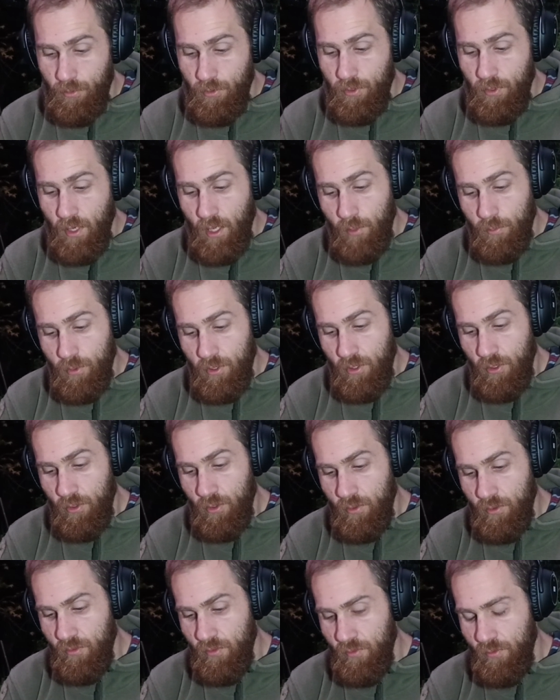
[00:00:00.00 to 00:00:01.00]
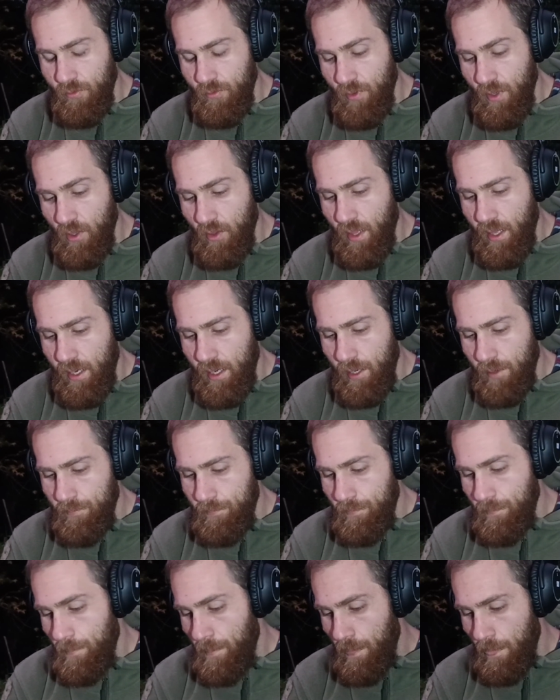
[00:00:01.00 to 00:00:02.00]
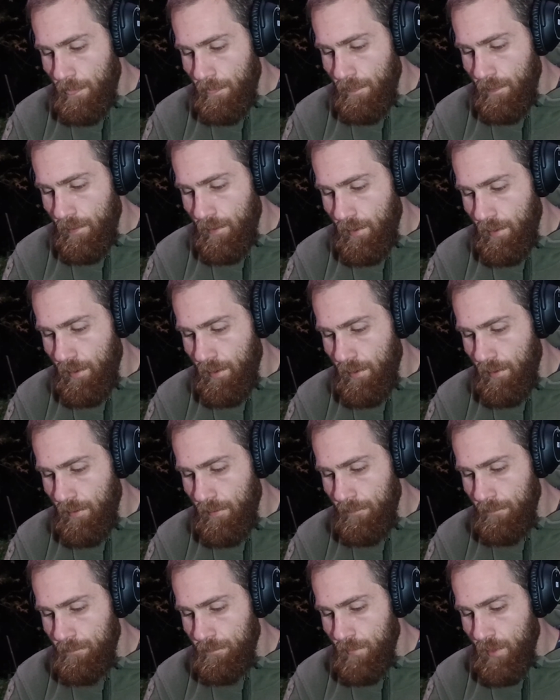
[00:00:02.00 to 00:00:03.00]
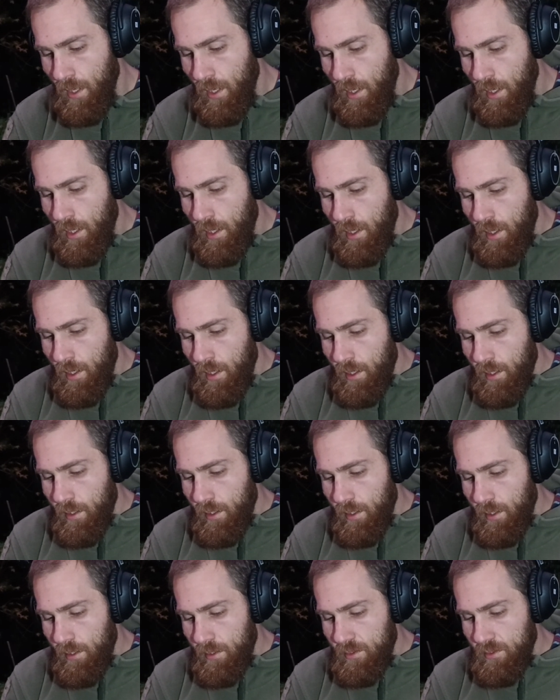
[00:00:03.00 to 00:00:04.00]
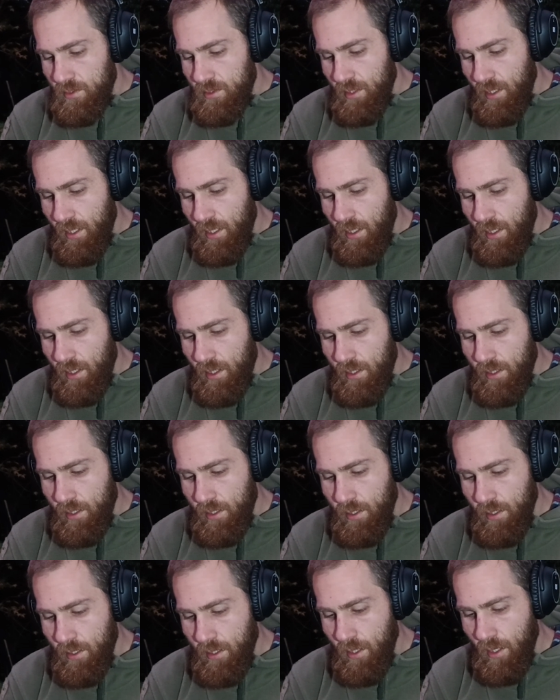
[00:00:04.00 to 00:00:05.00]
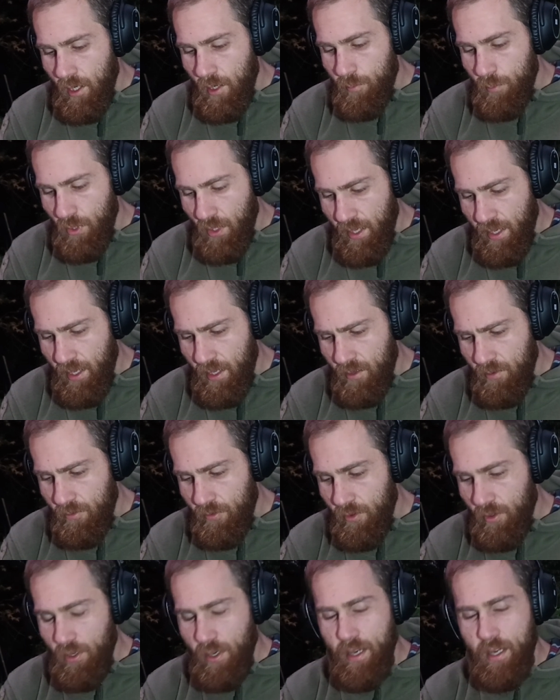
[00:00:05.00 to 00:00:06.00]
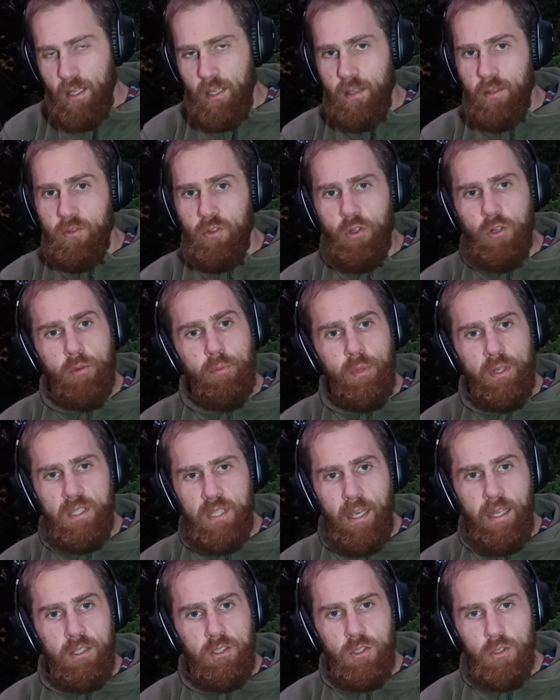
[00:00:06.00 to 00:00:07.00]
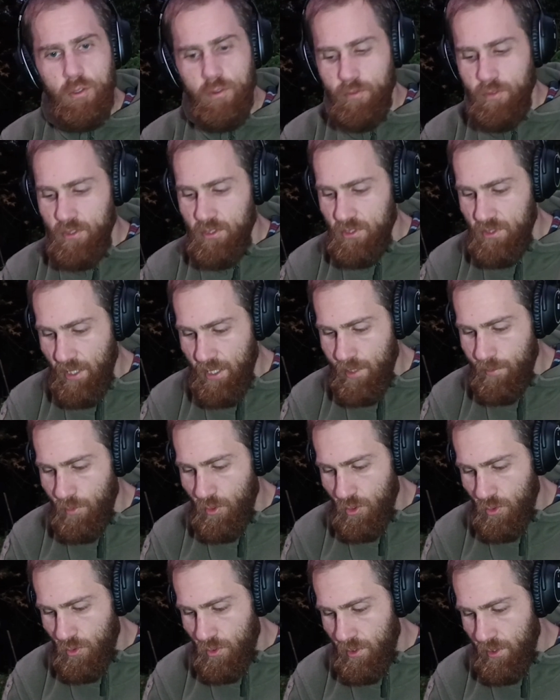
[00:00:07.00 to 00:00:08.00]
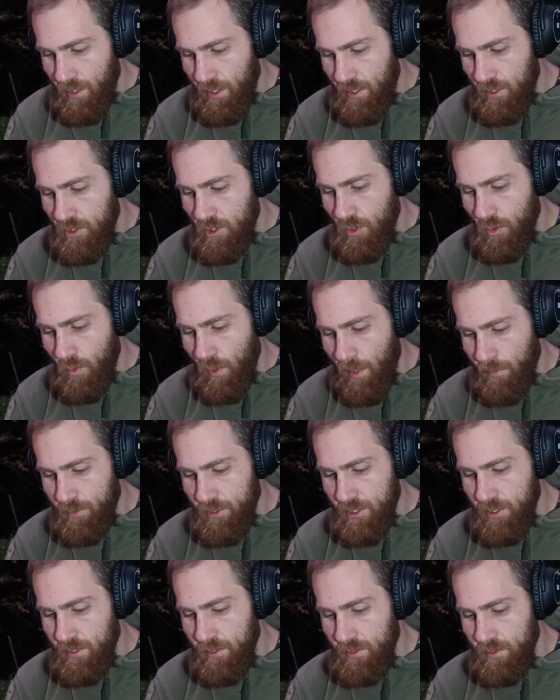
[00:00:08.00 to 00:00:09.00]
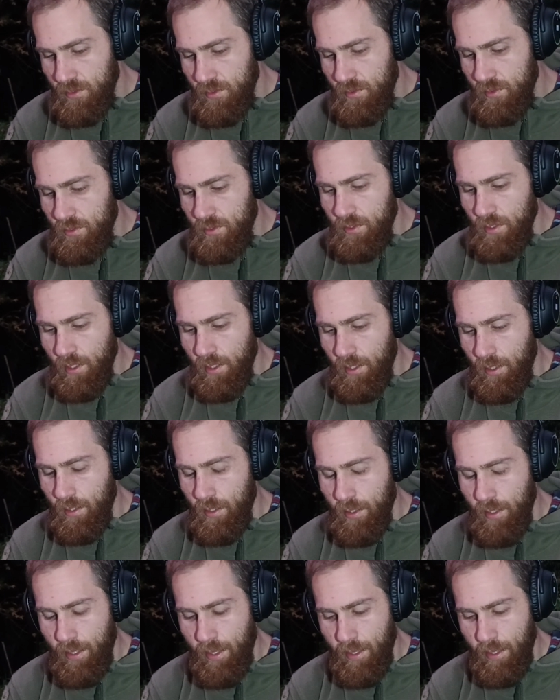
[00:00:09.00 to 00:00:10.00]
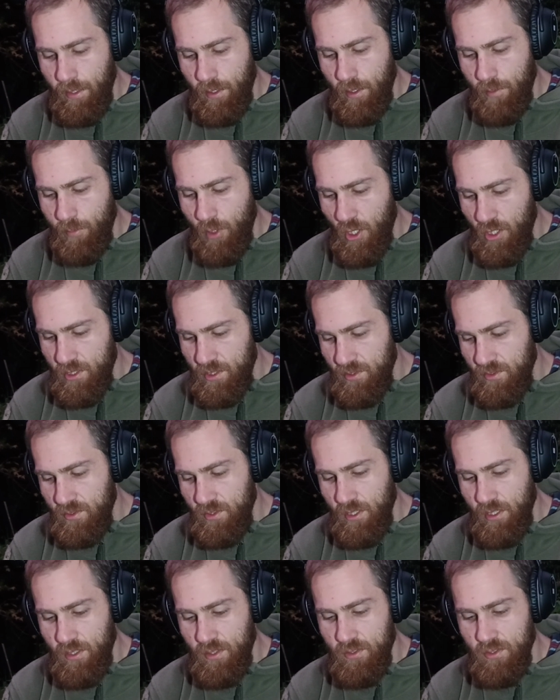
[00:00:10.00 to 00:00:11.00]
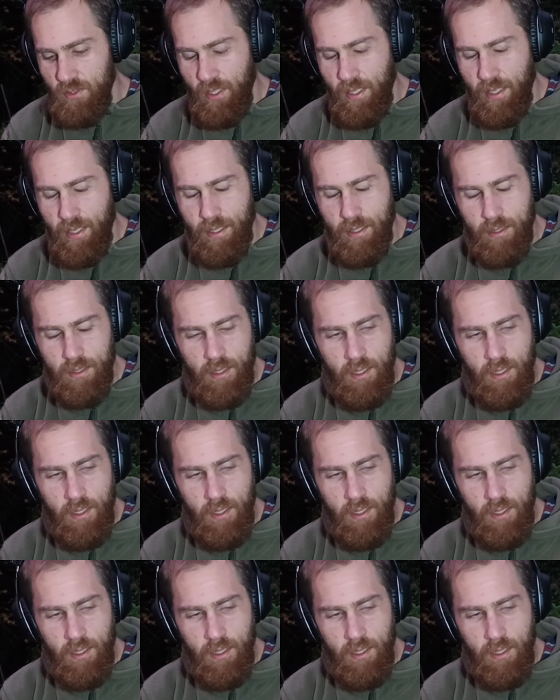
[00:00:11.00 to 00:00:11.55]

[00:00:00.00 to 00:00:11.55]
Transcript: Up to you to feel that out. Consider a plan for any sort of potential foreseeable interruptions and emergencies. And